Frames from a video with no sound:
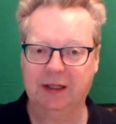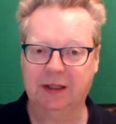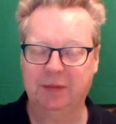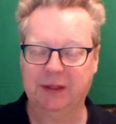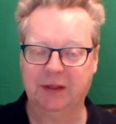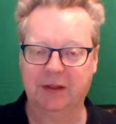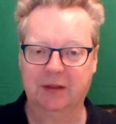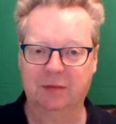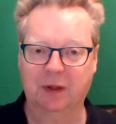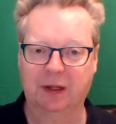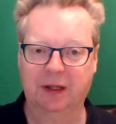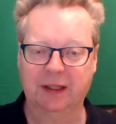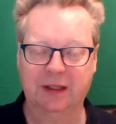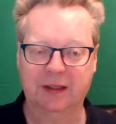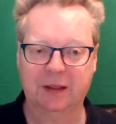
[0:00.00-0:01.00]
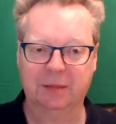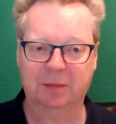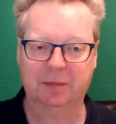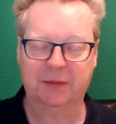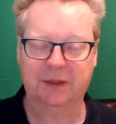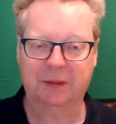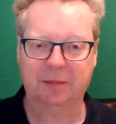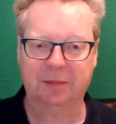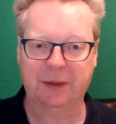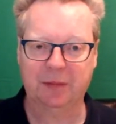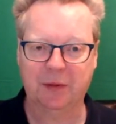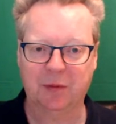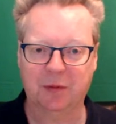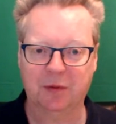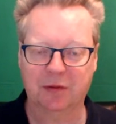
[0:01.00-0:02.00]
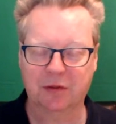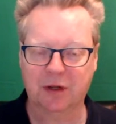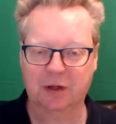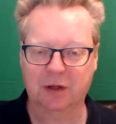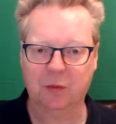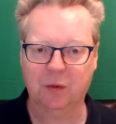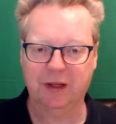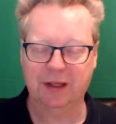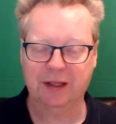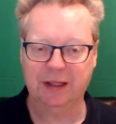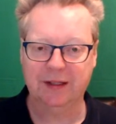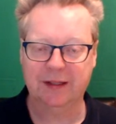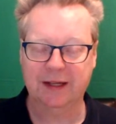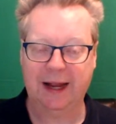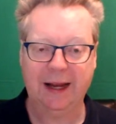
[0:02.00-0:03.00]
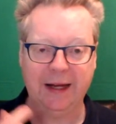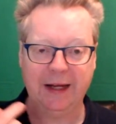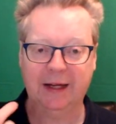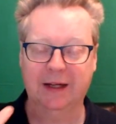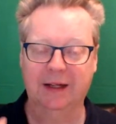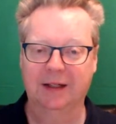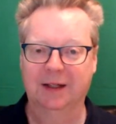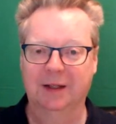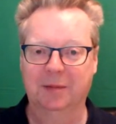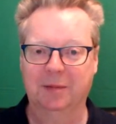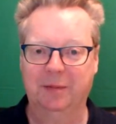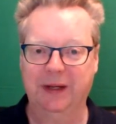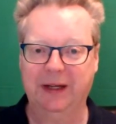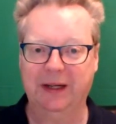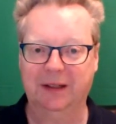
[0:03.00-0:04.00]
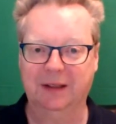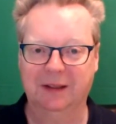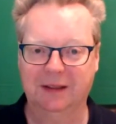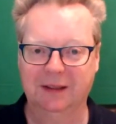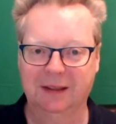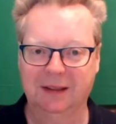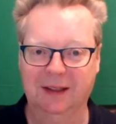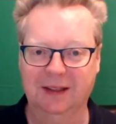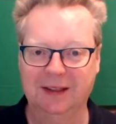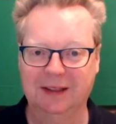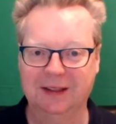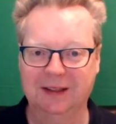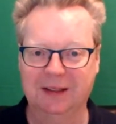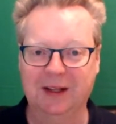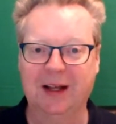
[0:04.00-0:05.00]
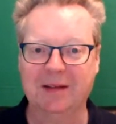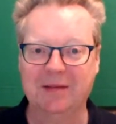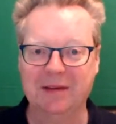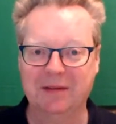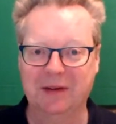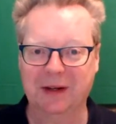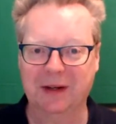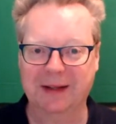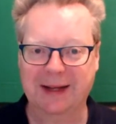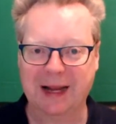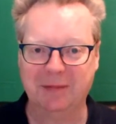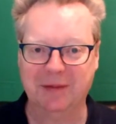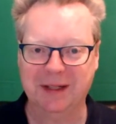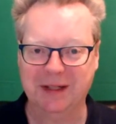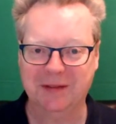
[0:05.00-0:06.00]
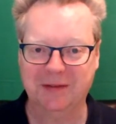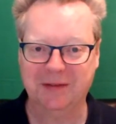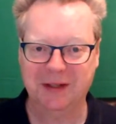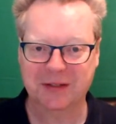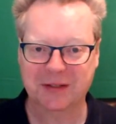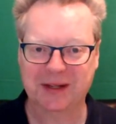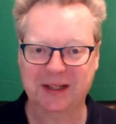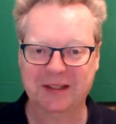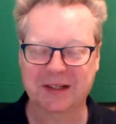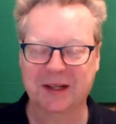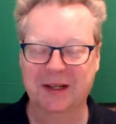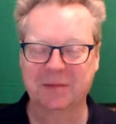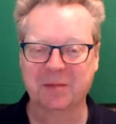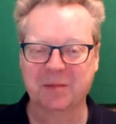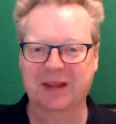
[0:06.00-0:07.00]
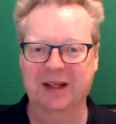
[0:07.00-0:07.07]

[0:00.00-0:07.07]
uh, because one of the things that some people struggle with is a being uh, live in front of the camera in the first place.